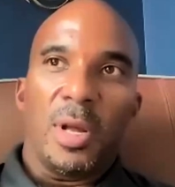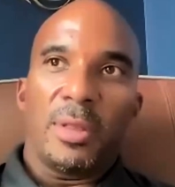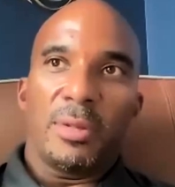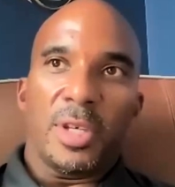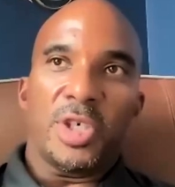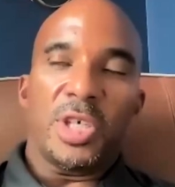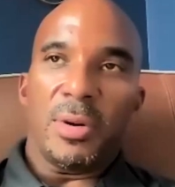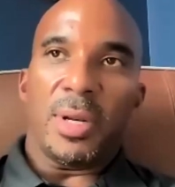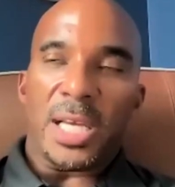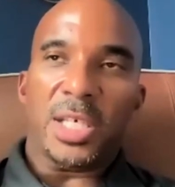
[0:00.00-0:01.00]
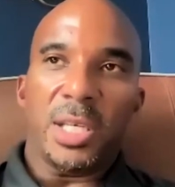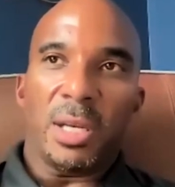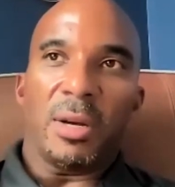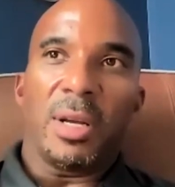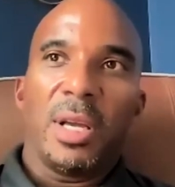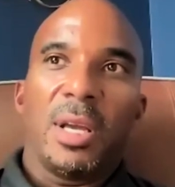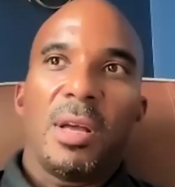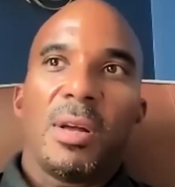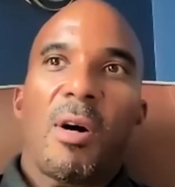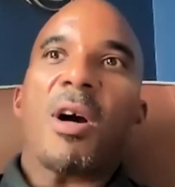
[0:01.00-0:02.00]
this year and next year.
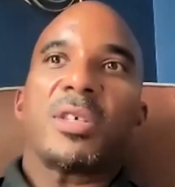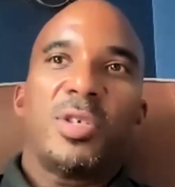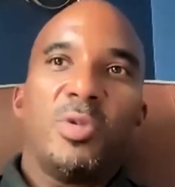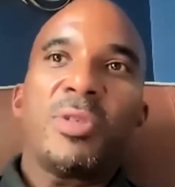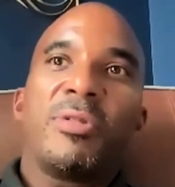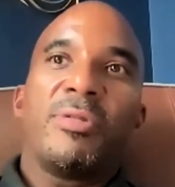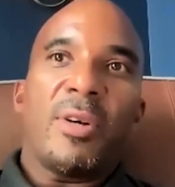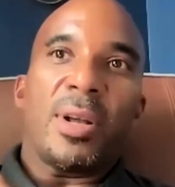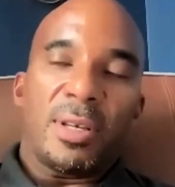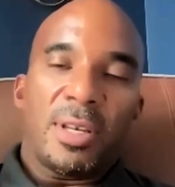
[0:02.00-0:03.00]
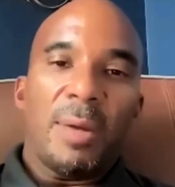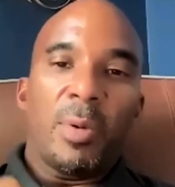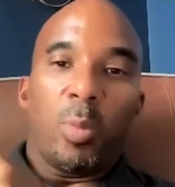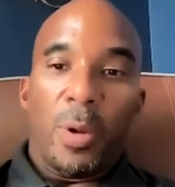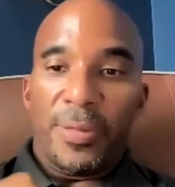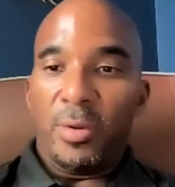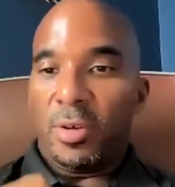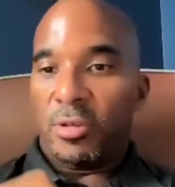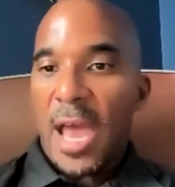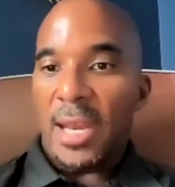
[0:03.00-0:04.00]
Are students there at the table with you
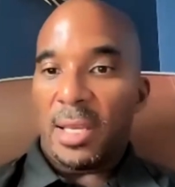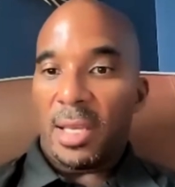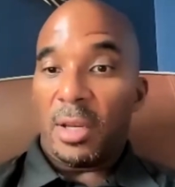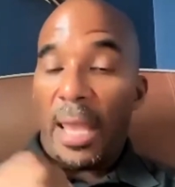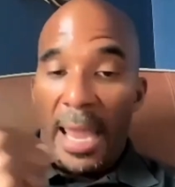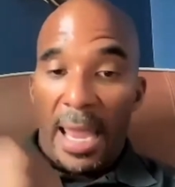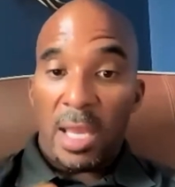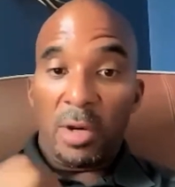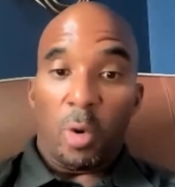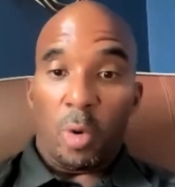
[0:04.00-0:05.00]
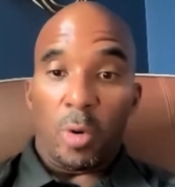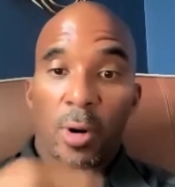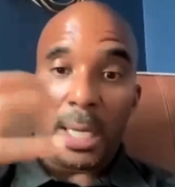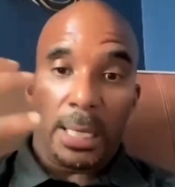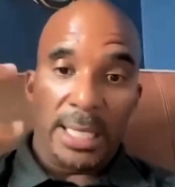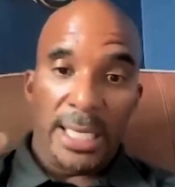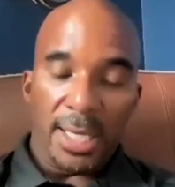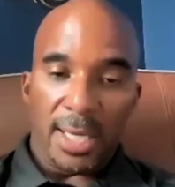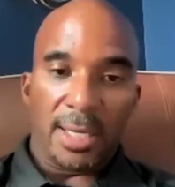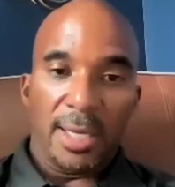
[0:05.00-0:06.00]
designing it and or leading
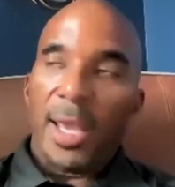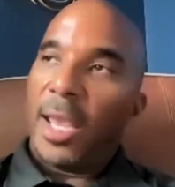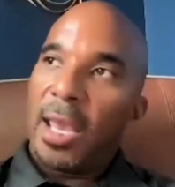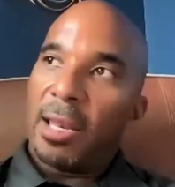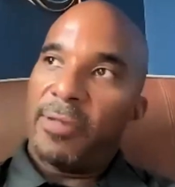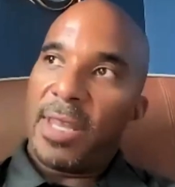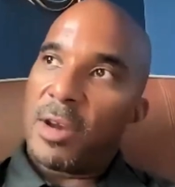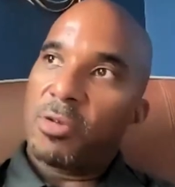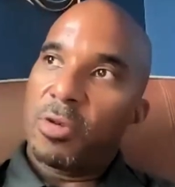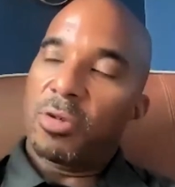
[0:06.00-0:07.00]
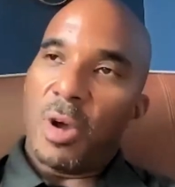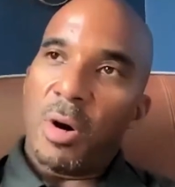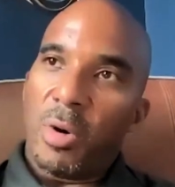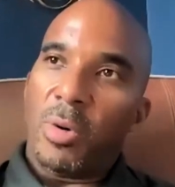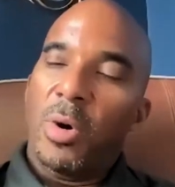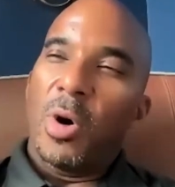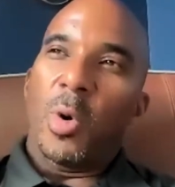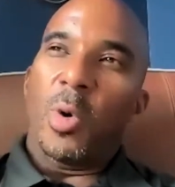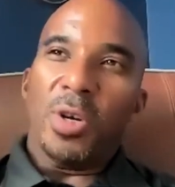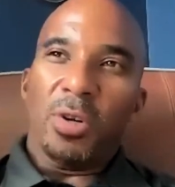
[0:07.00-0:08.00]
it? And if the answer is no,
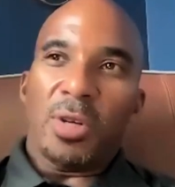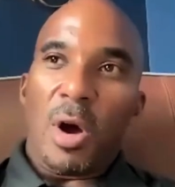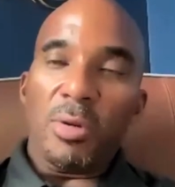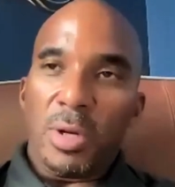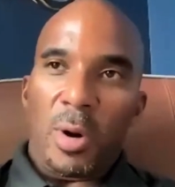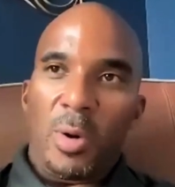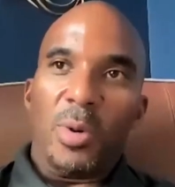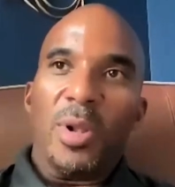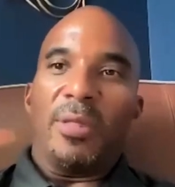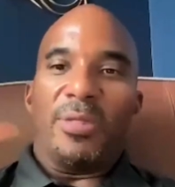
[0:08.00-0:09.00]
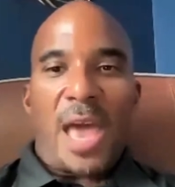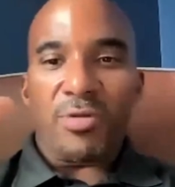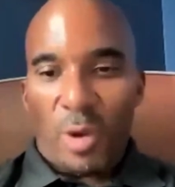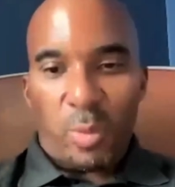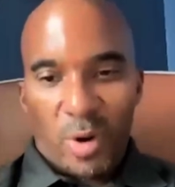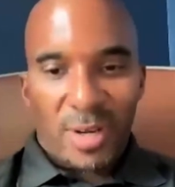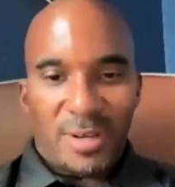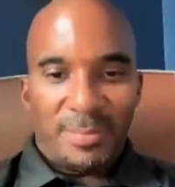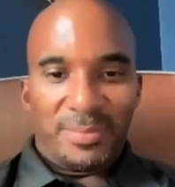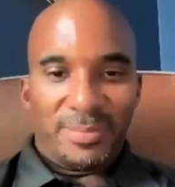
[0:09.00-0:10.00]
or you don't know, that's the work.
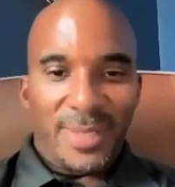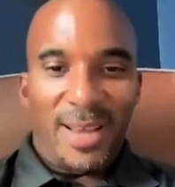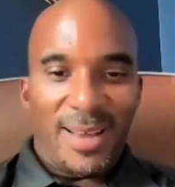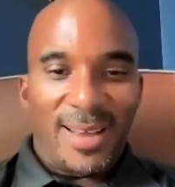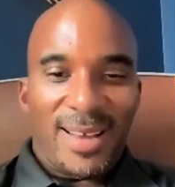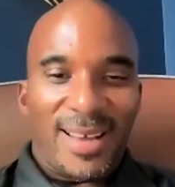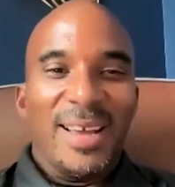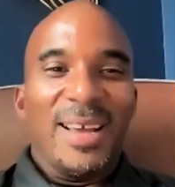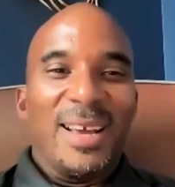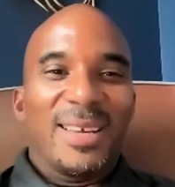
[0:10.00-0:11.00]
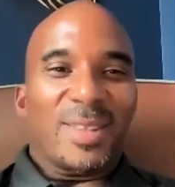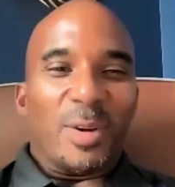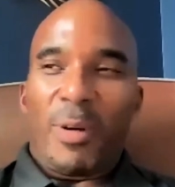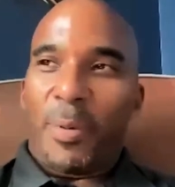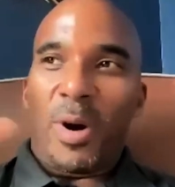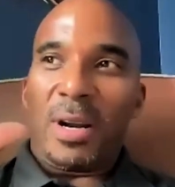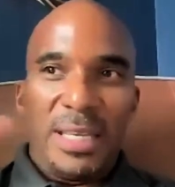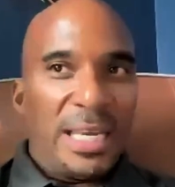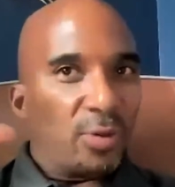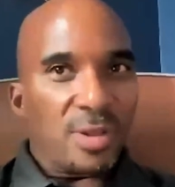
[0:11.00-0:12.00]
So the report
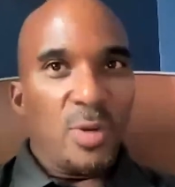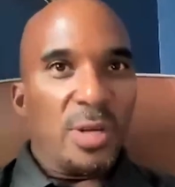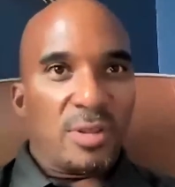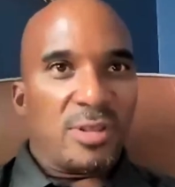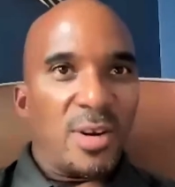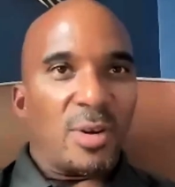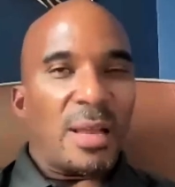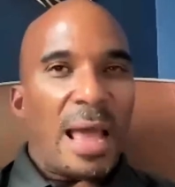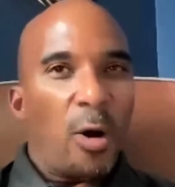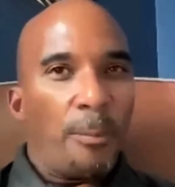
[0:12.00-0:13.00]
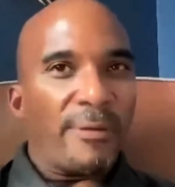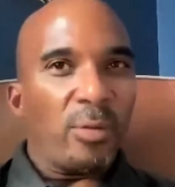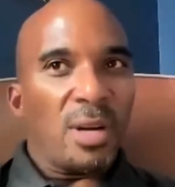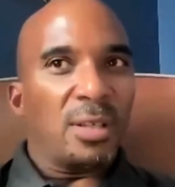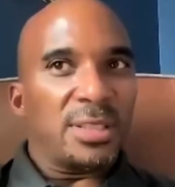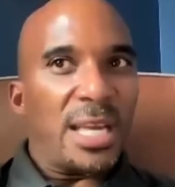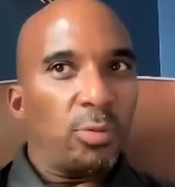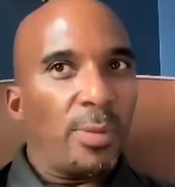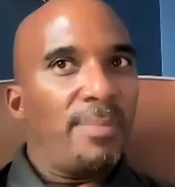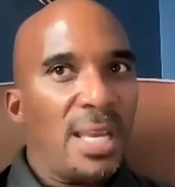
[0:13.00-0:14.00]
leads with student-centered. I hope everyone understands
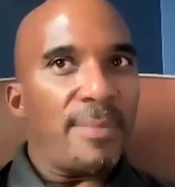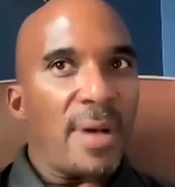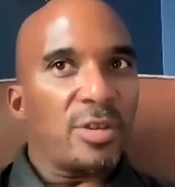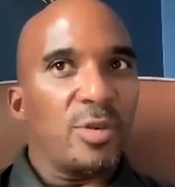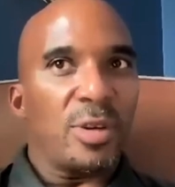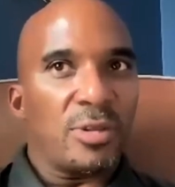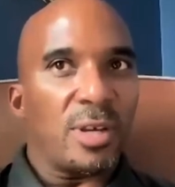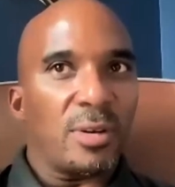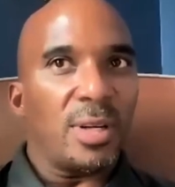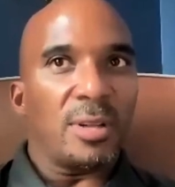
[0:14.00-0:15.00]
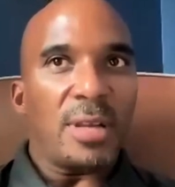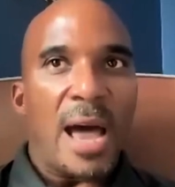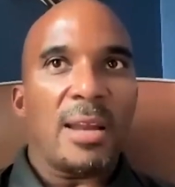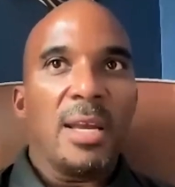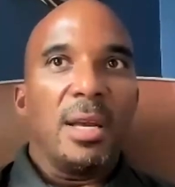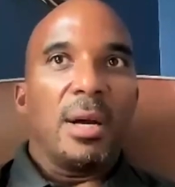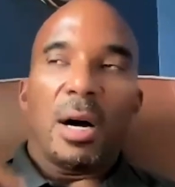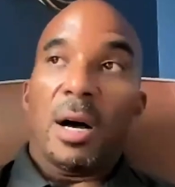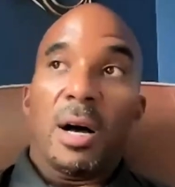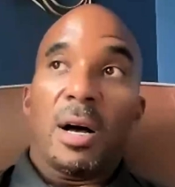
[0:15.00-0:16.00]
what we mean by student-centered. It's not
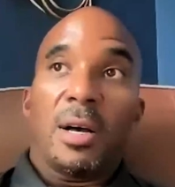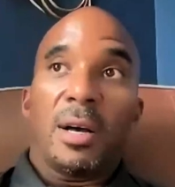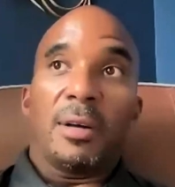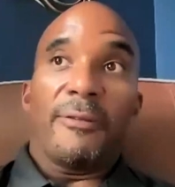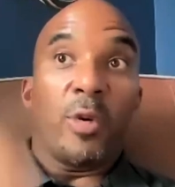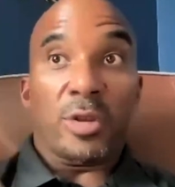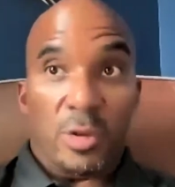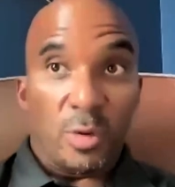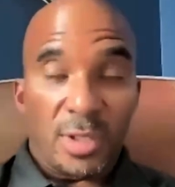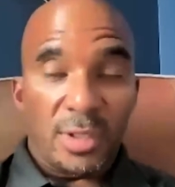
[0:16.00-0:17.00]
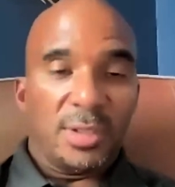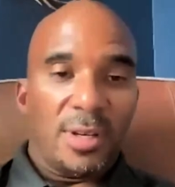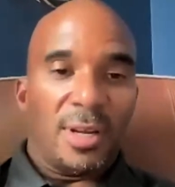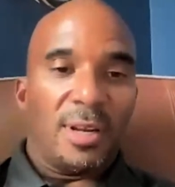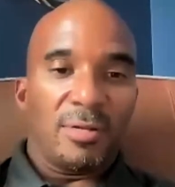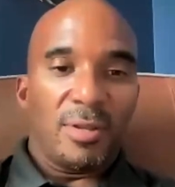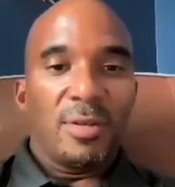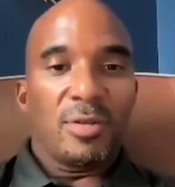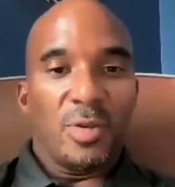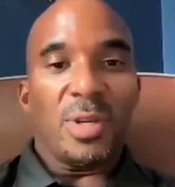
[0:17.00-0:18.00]
for students, it's
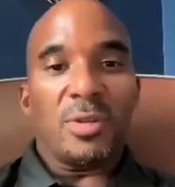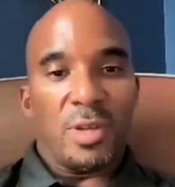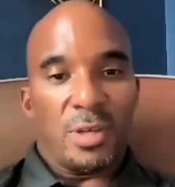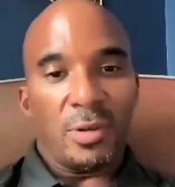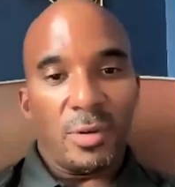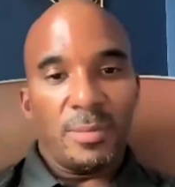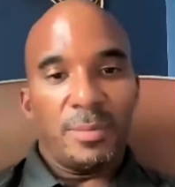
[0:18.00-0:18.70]
student-centered.